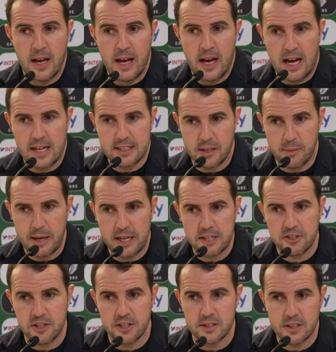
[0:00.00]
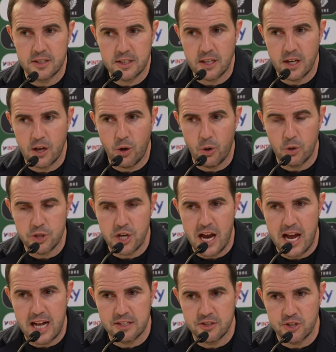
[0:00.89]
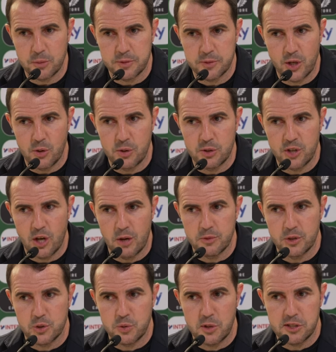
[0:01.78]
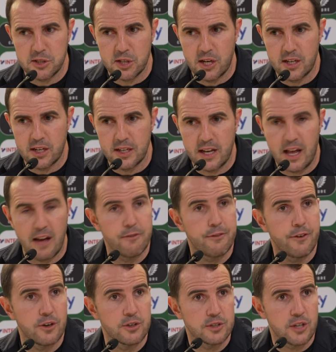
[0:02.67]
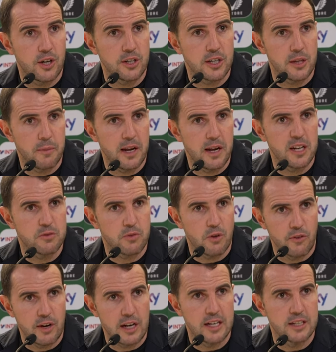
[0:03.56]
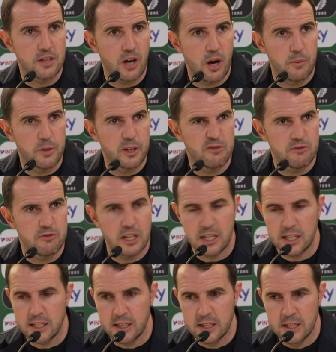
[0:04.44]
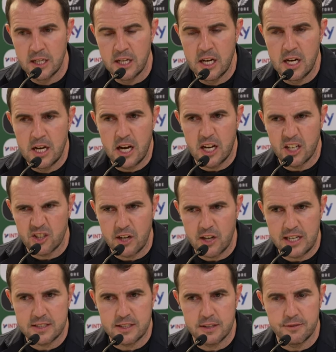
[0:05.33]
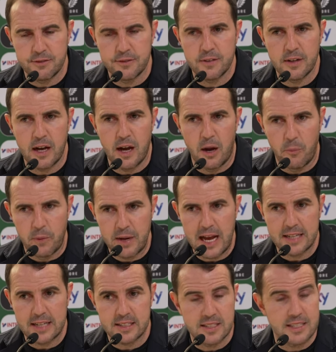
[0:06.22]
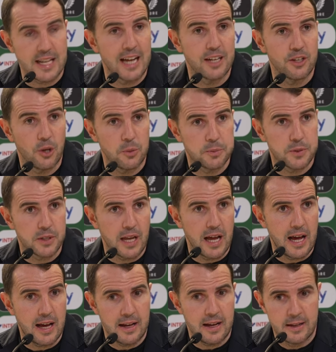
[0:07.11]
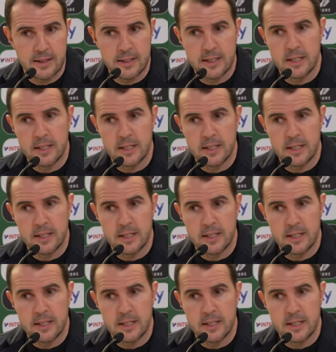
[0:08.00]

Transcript: as I mentioned, you hold your hands up too in terms of Switzerland. In that first 30 minutes were really dominant, really aggressive, and we had to stand up to that.